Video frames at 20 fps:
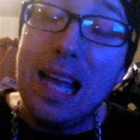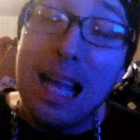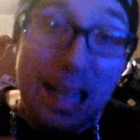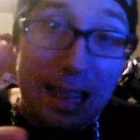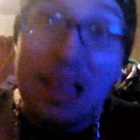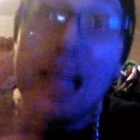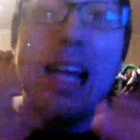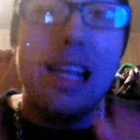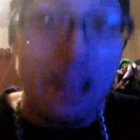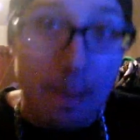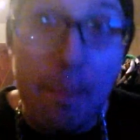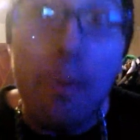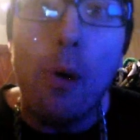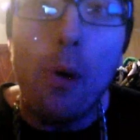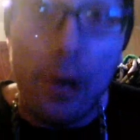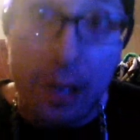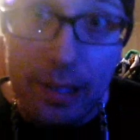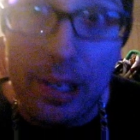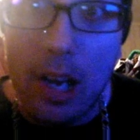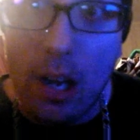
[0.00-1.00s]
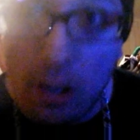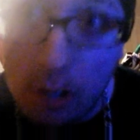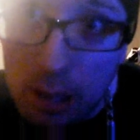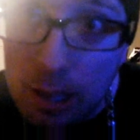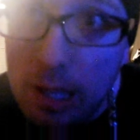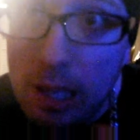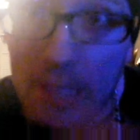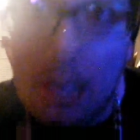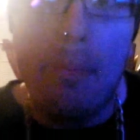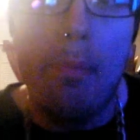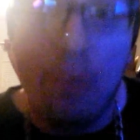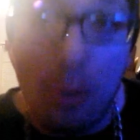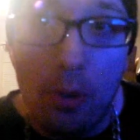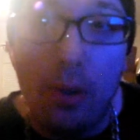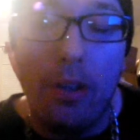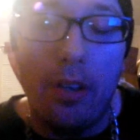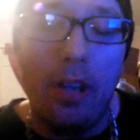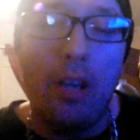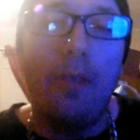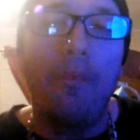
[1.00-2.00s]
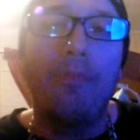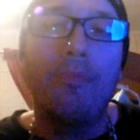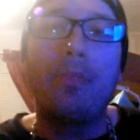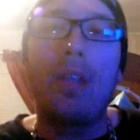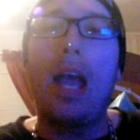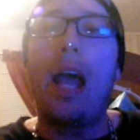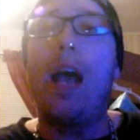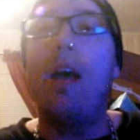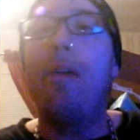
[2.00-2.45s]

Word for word: let your boy know. Let your boy know. Alright.